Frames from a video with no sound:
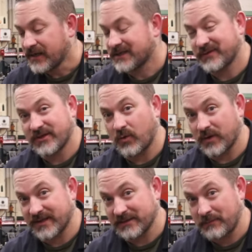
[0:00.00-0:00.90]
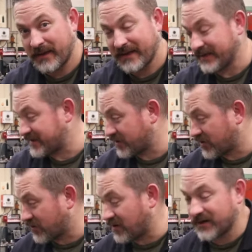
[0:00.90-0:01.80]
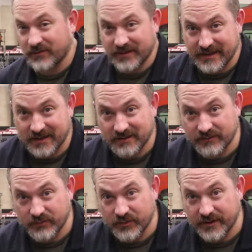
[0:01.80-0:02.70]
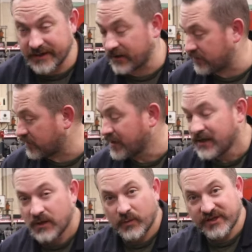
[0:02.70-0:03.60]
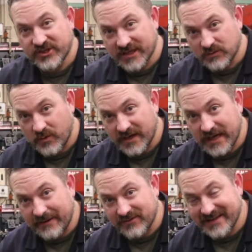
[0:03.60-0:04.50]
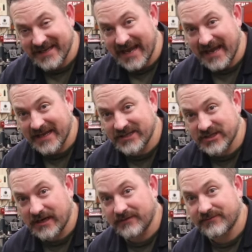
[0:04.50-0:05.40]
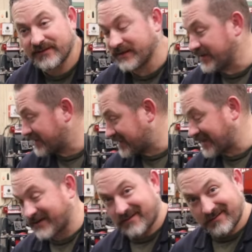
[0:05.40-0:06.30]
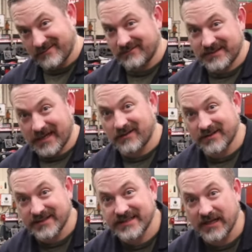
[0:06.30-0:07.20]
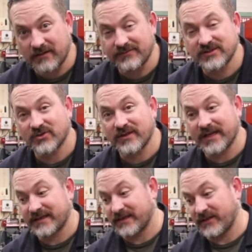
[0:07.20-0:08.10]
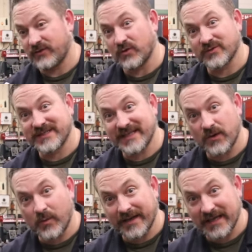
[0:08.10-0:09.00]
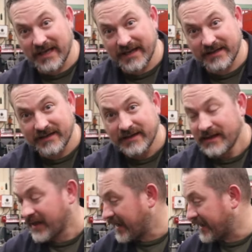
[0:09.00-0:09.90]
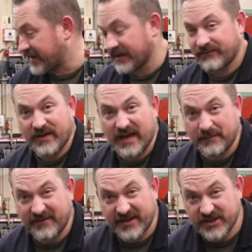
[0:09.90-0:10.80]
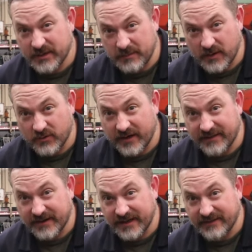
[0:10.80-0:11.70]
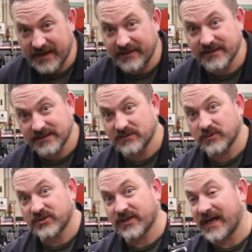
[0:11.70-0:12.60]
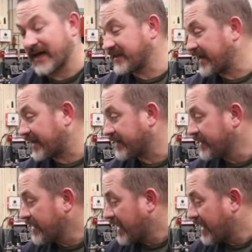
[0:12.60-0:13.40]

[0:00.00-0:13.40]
because we don't want this paint to go onto our decal and ruin our decal. We just want to cover the edge of the sticker decal itself so that you don't see that white line. And if you have any chip out or anything like that, this is what's going to hide that.